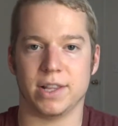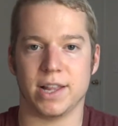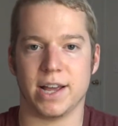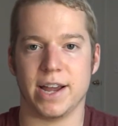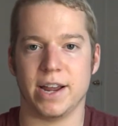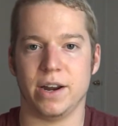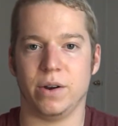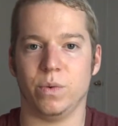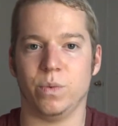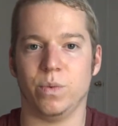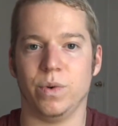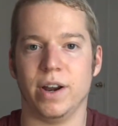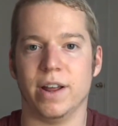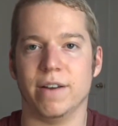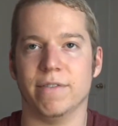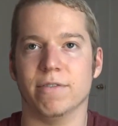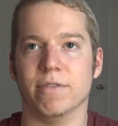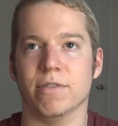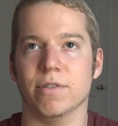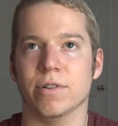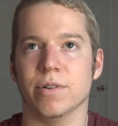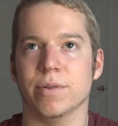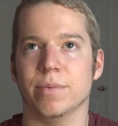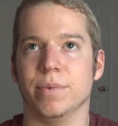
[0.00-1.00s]
Lion,
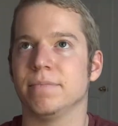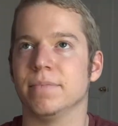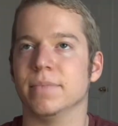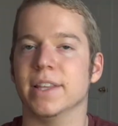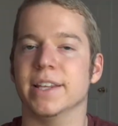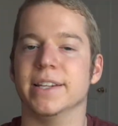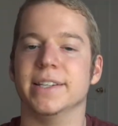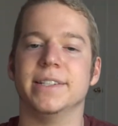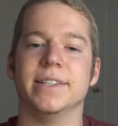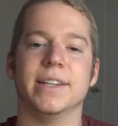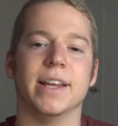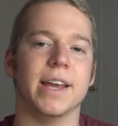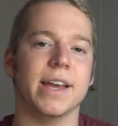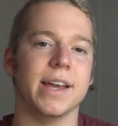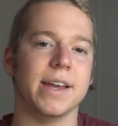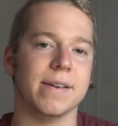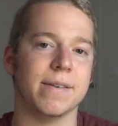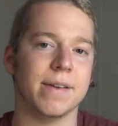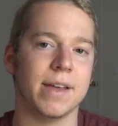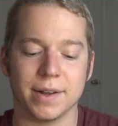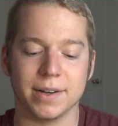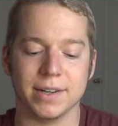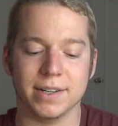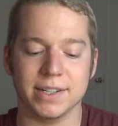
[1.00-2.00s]
whenever, let's say,
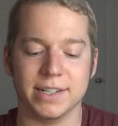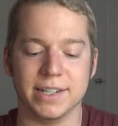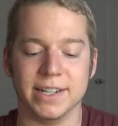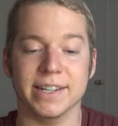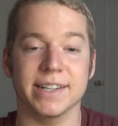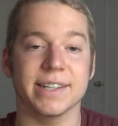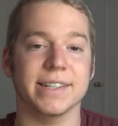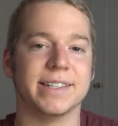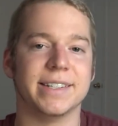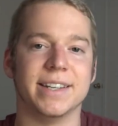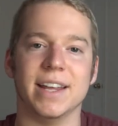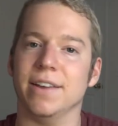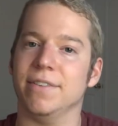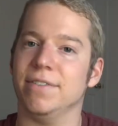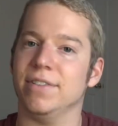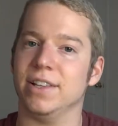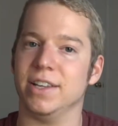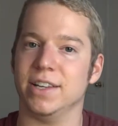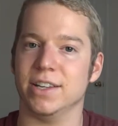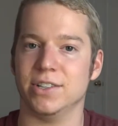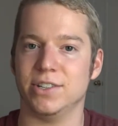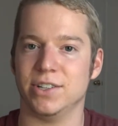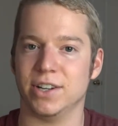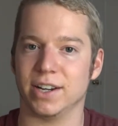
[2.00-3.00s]
didn't
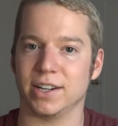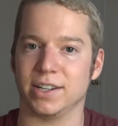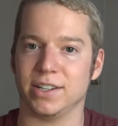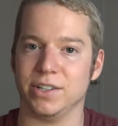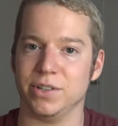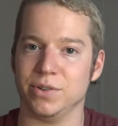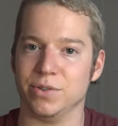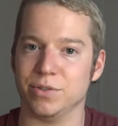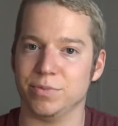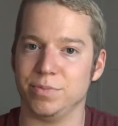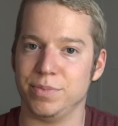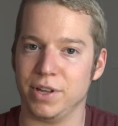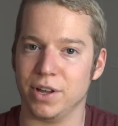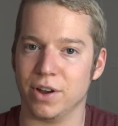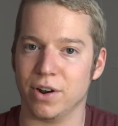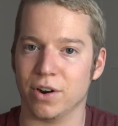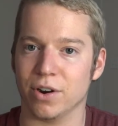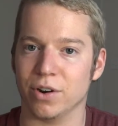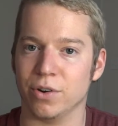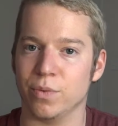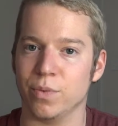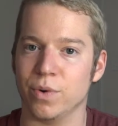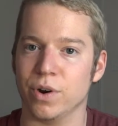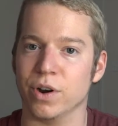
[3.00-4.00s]
safely eject a USB
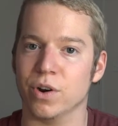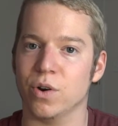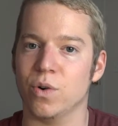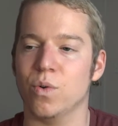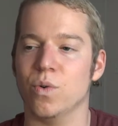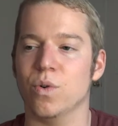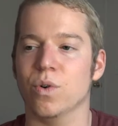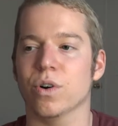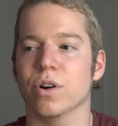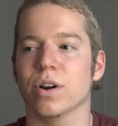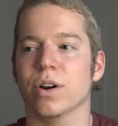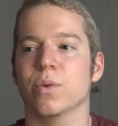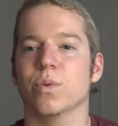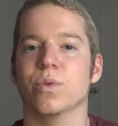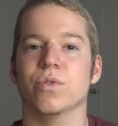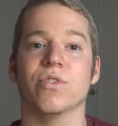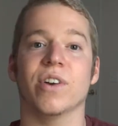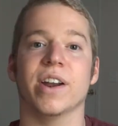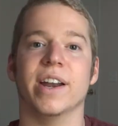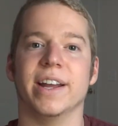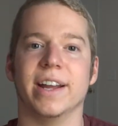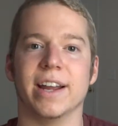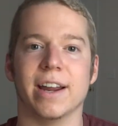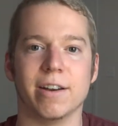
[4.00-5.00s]
hardware or we're
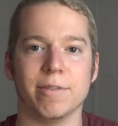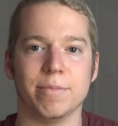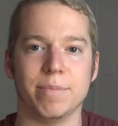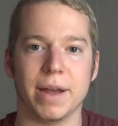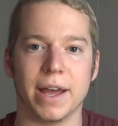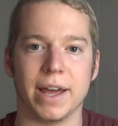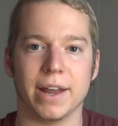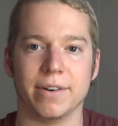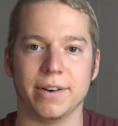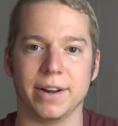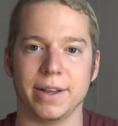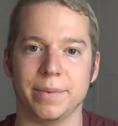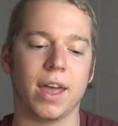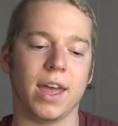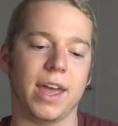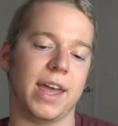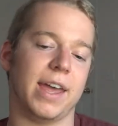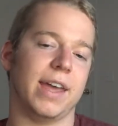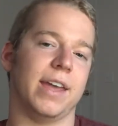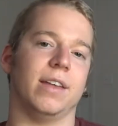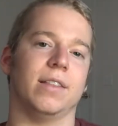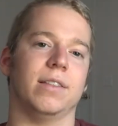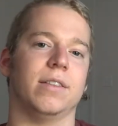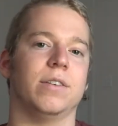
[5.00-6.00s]
running out of battery,
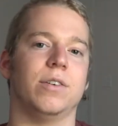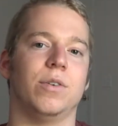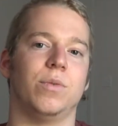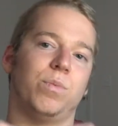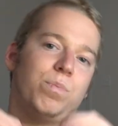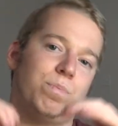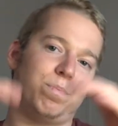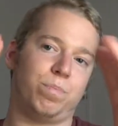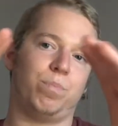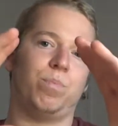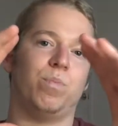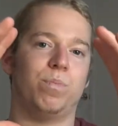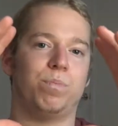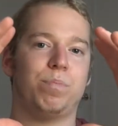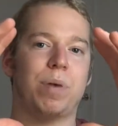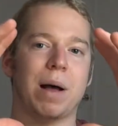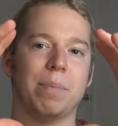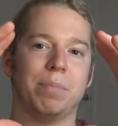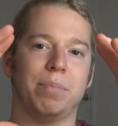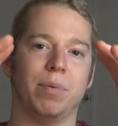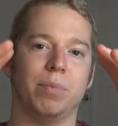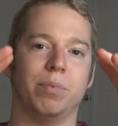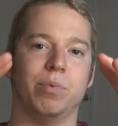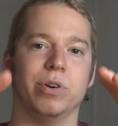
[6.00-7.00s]
a little
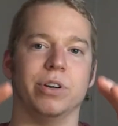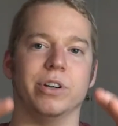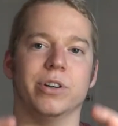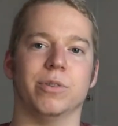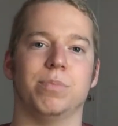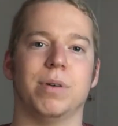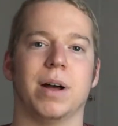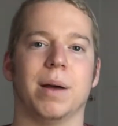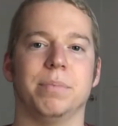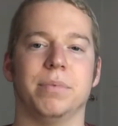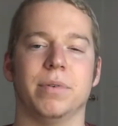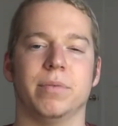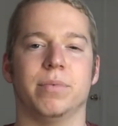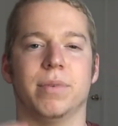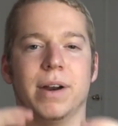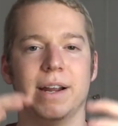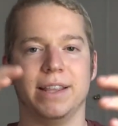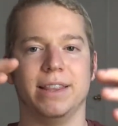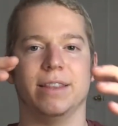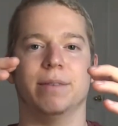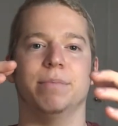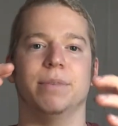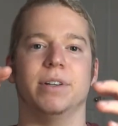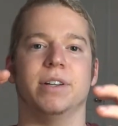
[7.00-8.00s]
pop-up window popped up right
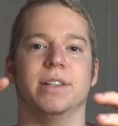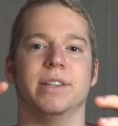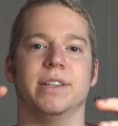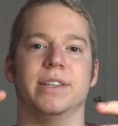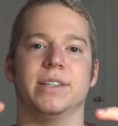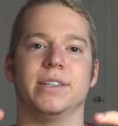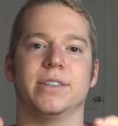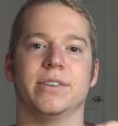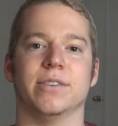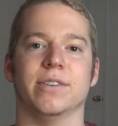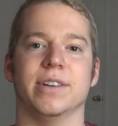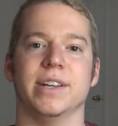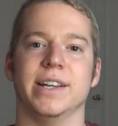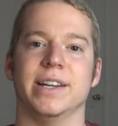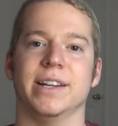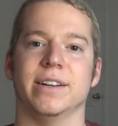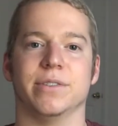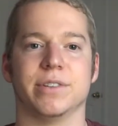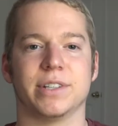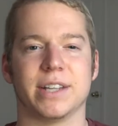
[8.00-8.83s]
in the middle of the screen and it was